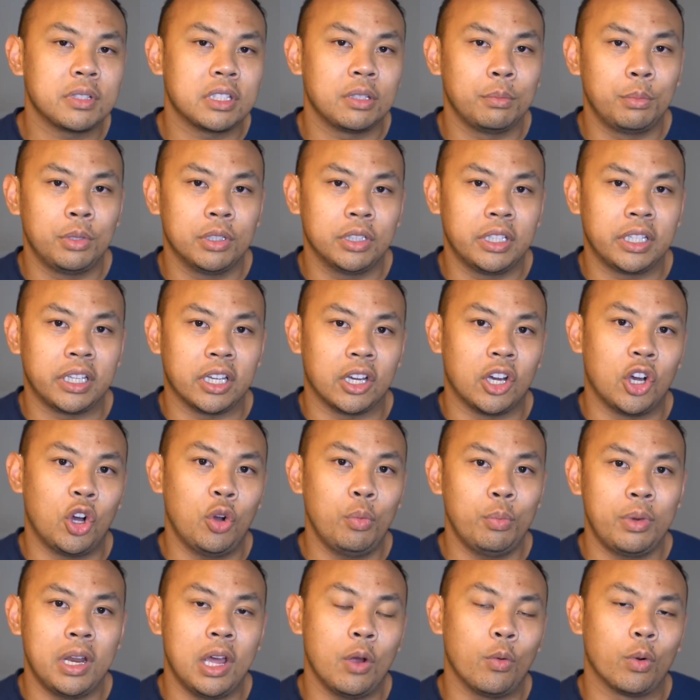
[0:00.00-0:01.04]
to building a
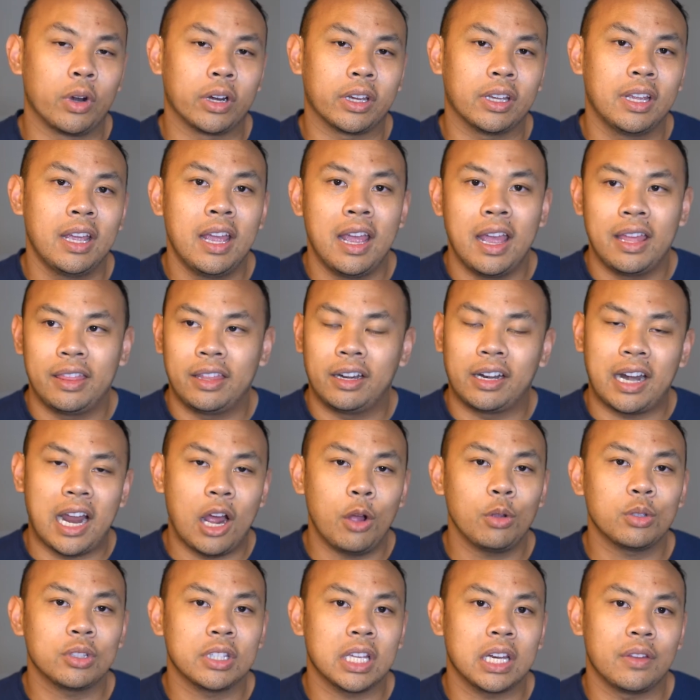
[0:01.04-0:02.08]
home network that are
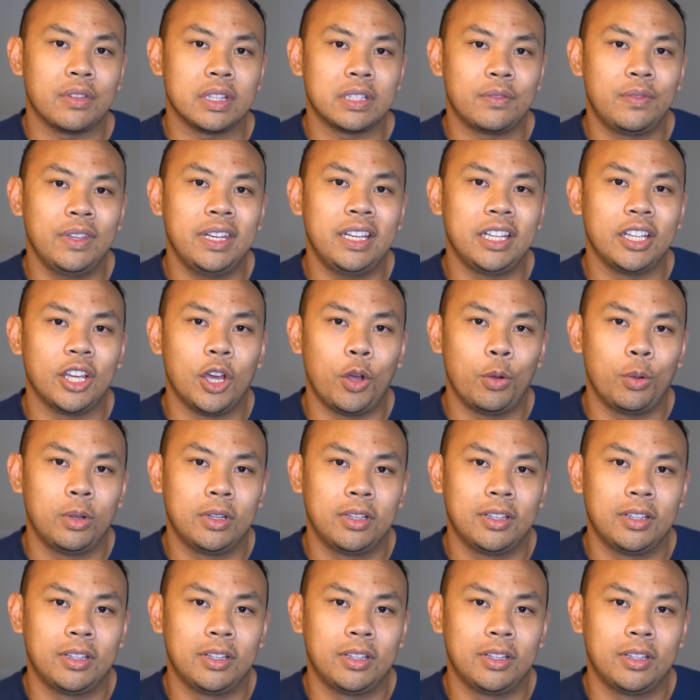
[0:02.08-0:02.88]
outside of this video.